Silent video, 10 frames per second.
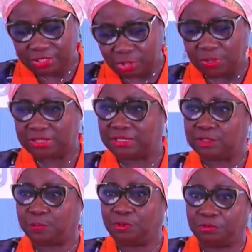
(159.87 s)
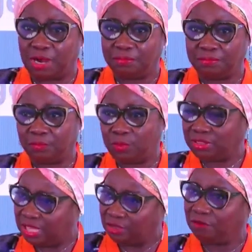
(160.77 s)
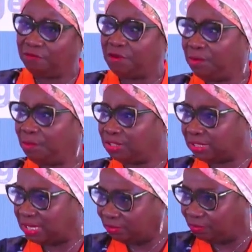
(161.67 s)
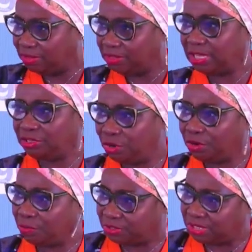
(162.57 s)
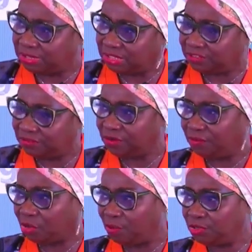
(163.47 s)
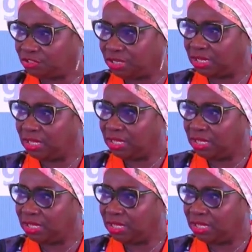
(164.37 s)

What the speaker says: supported this program. We thank you very much, and we thank your representative, Honorable Commissioner.